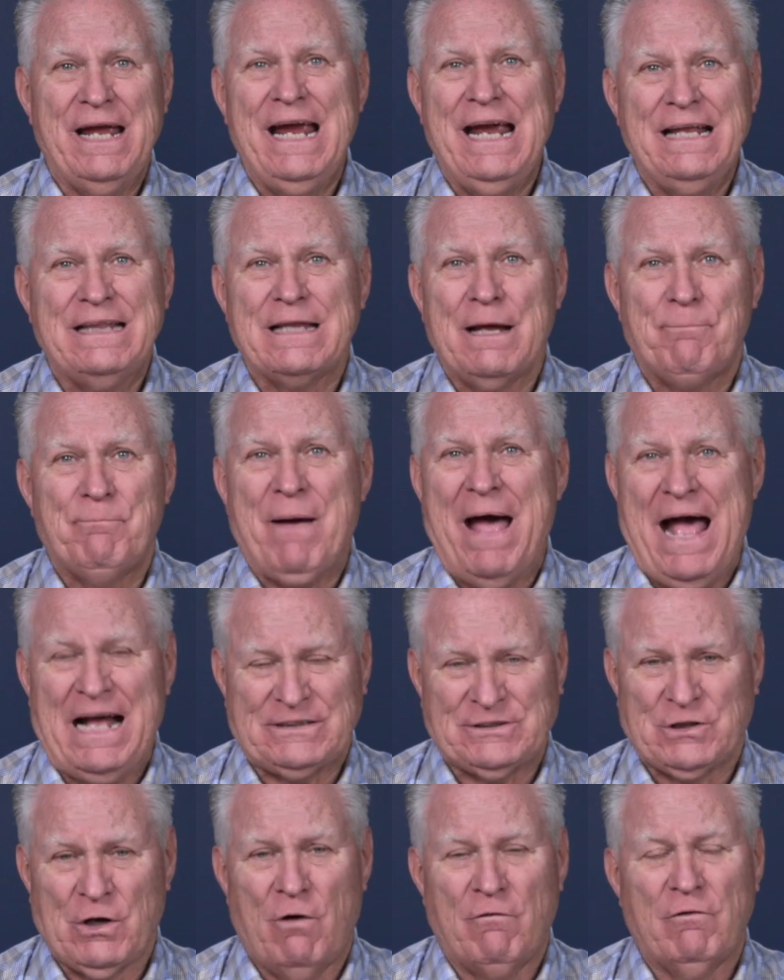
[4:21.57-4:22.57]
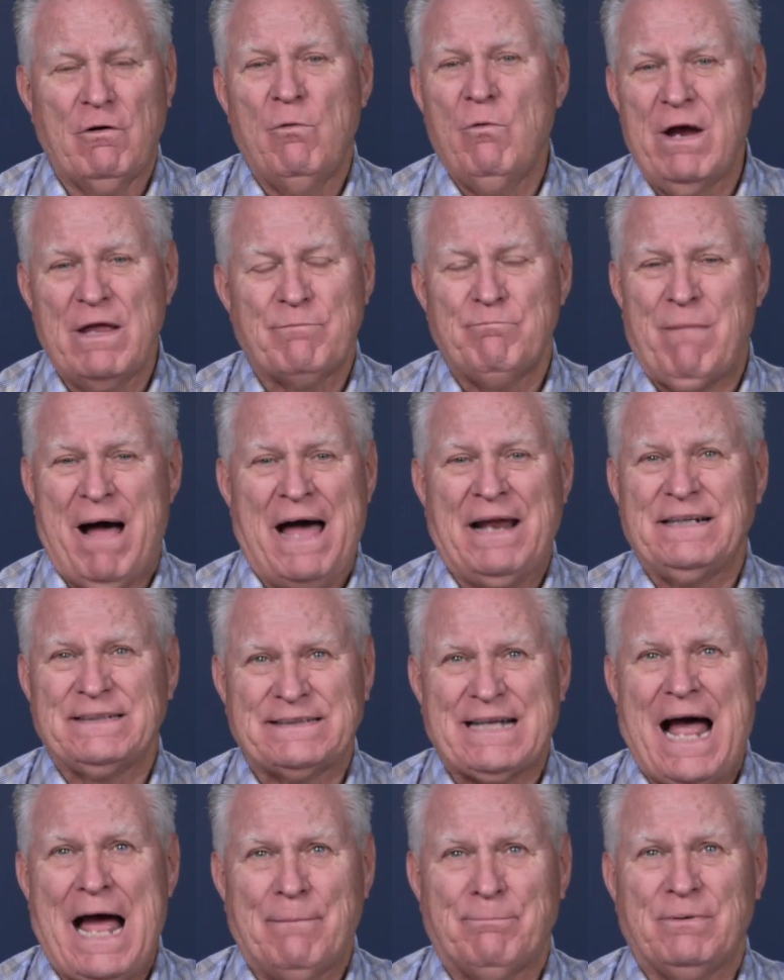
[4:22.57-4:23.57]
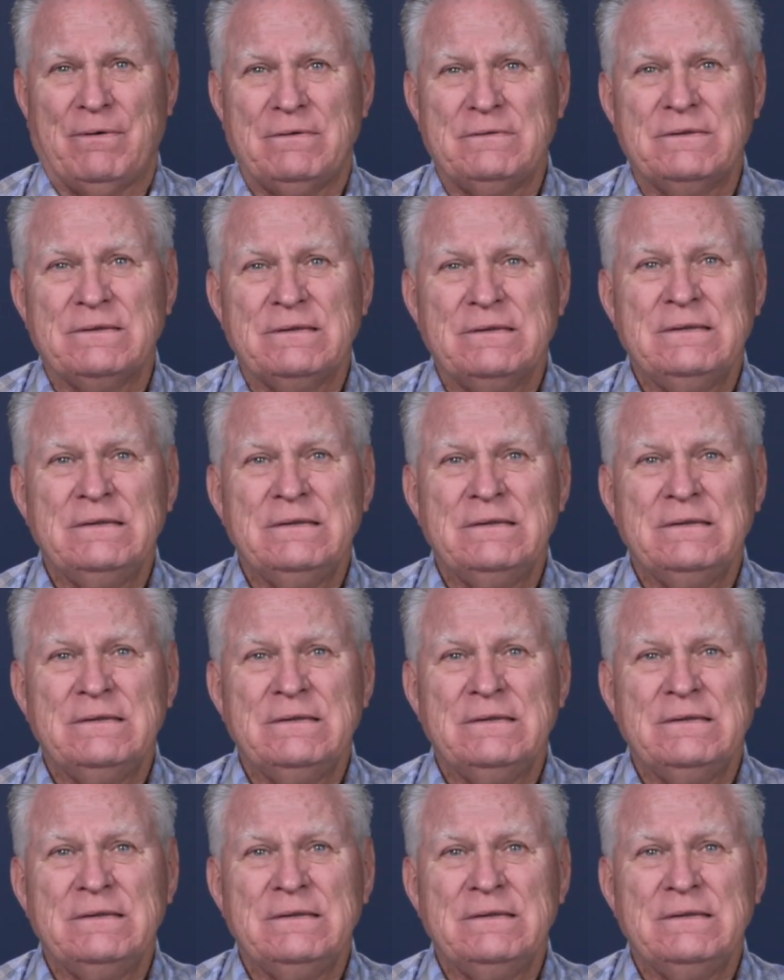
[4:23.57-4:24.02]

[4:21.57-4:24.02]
eat the Passover with my disciples?